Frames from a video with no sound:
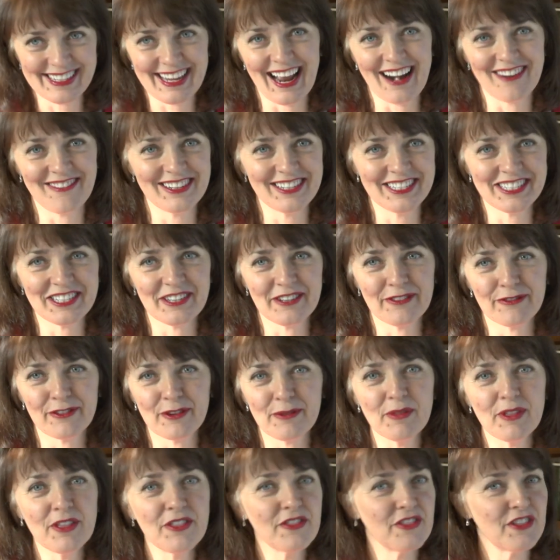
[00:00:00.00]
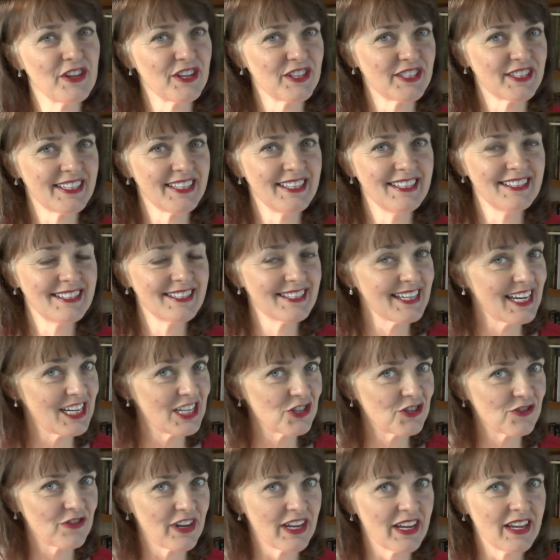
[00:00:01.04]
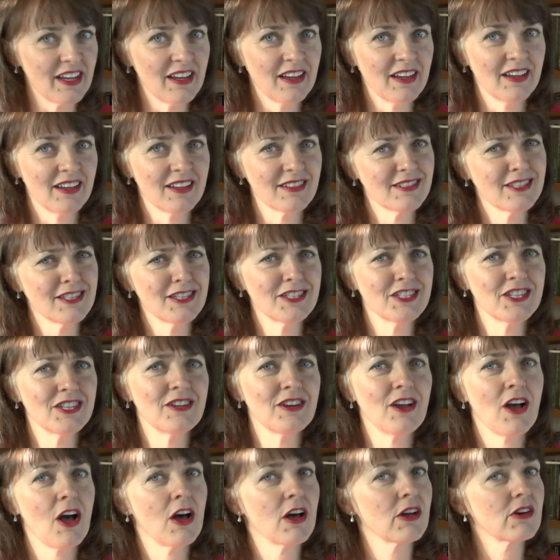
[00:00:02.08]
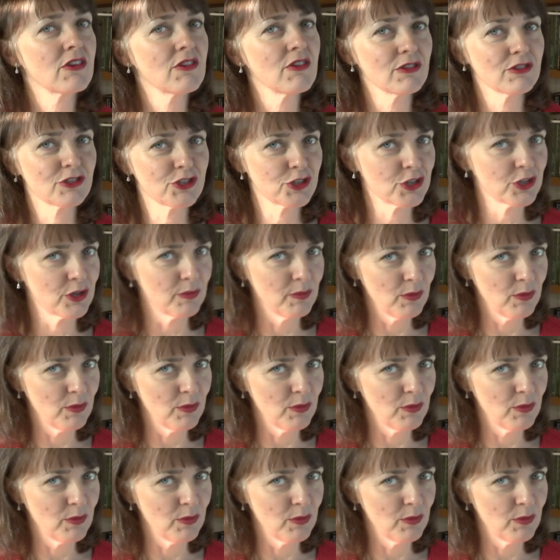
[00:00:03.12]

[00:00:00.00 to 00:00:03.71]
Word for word: character from the 13th century, a certain Roger